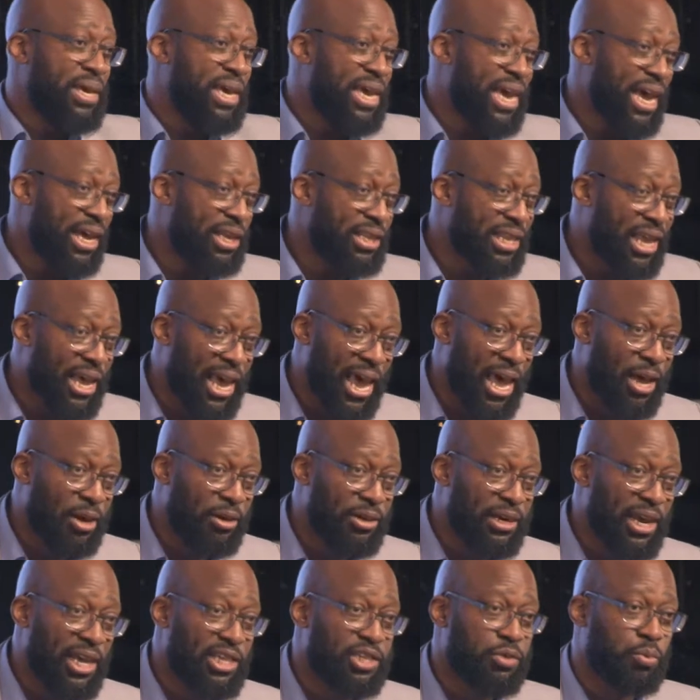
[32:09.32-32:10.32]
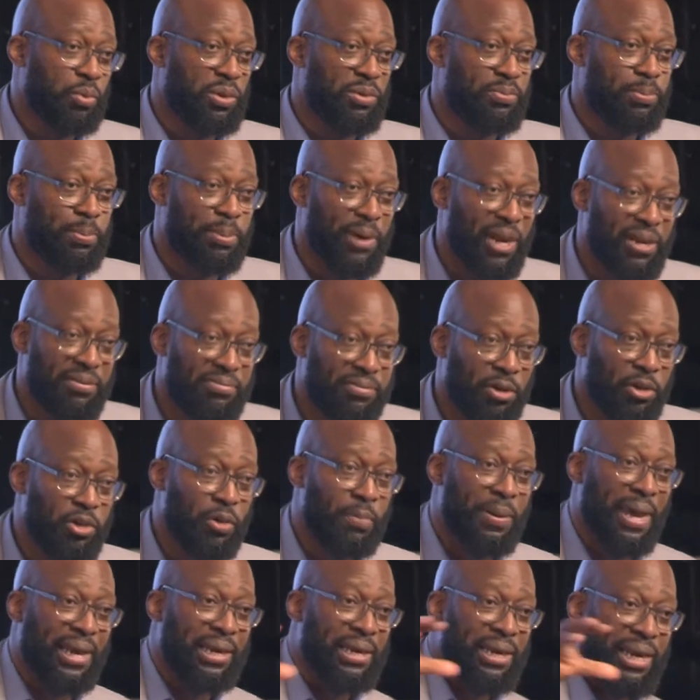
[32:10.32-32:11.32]
and the elders, we prayed for you
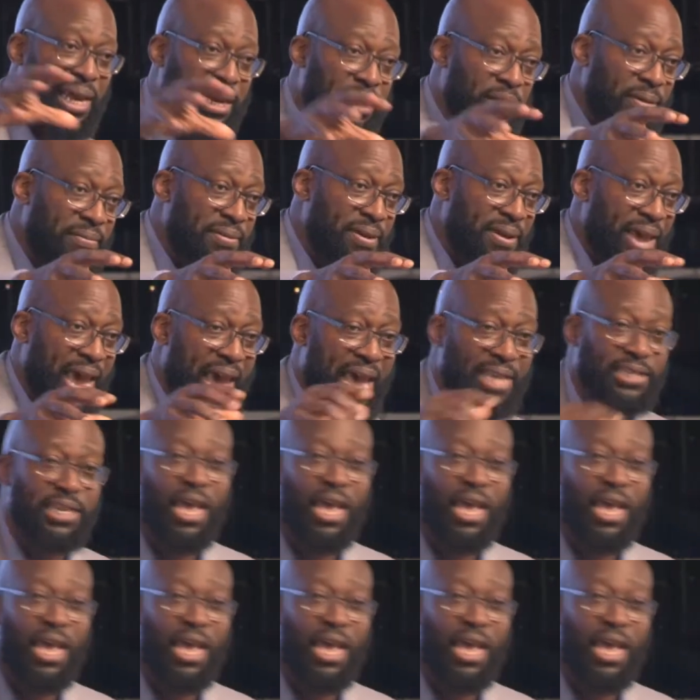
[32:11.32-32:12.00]
by the laying on of the hands.